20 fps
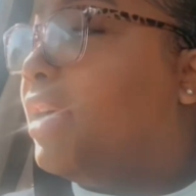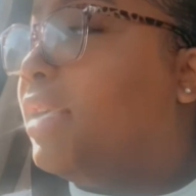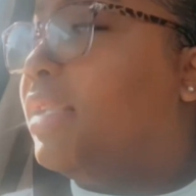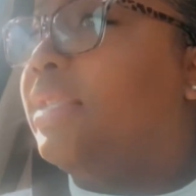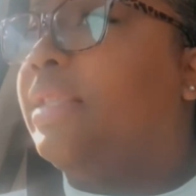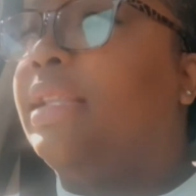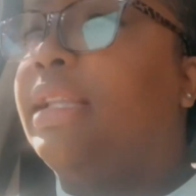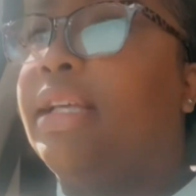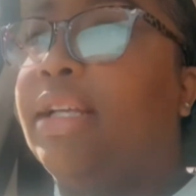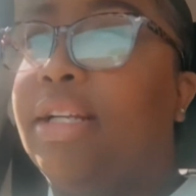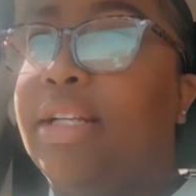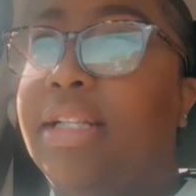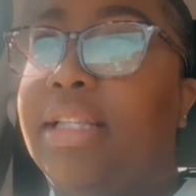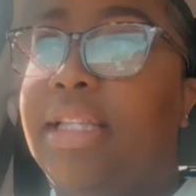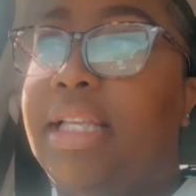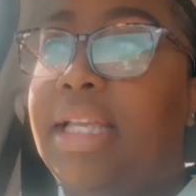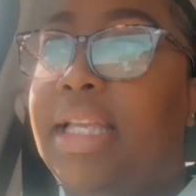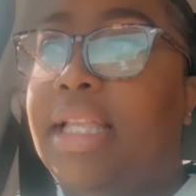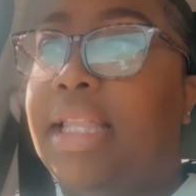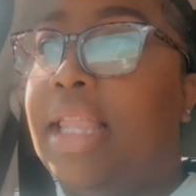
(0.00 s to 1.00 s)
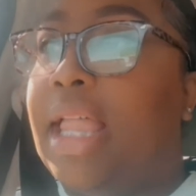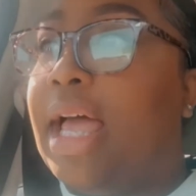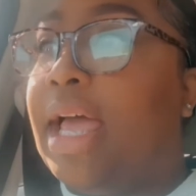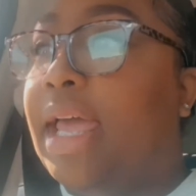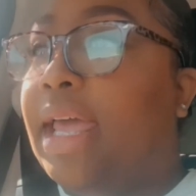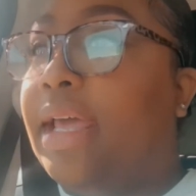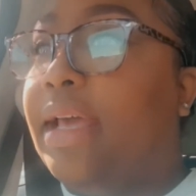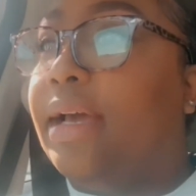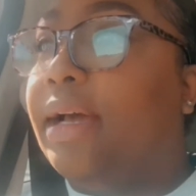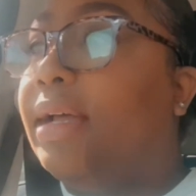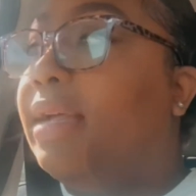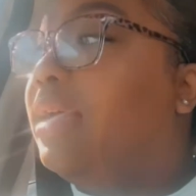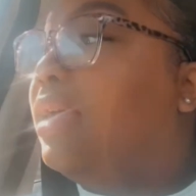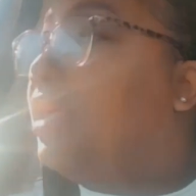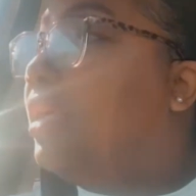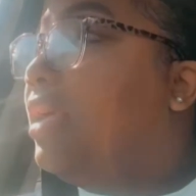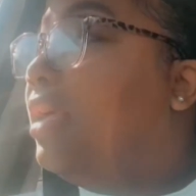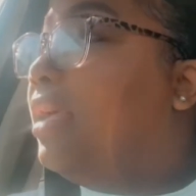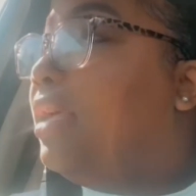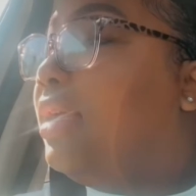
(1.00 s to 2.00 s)
Literally, like,
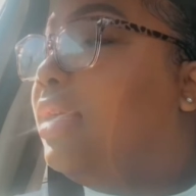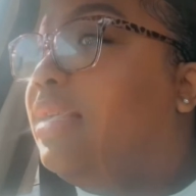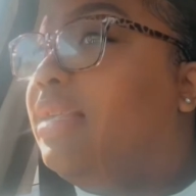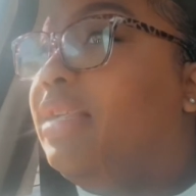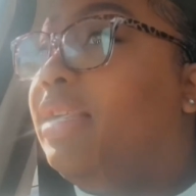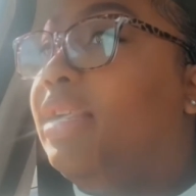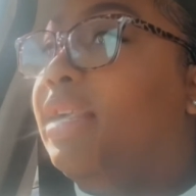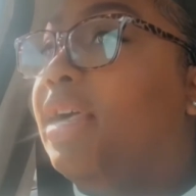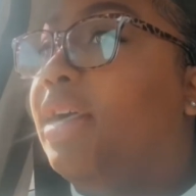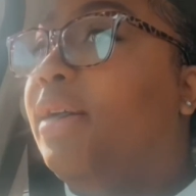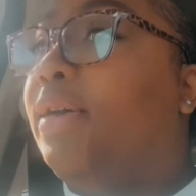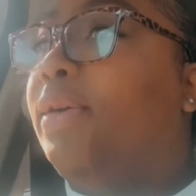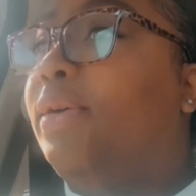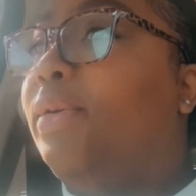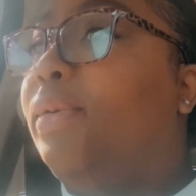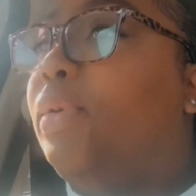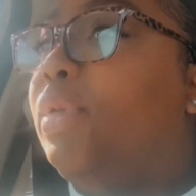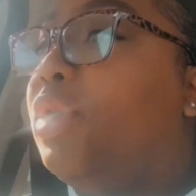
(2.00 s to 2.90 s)
you know,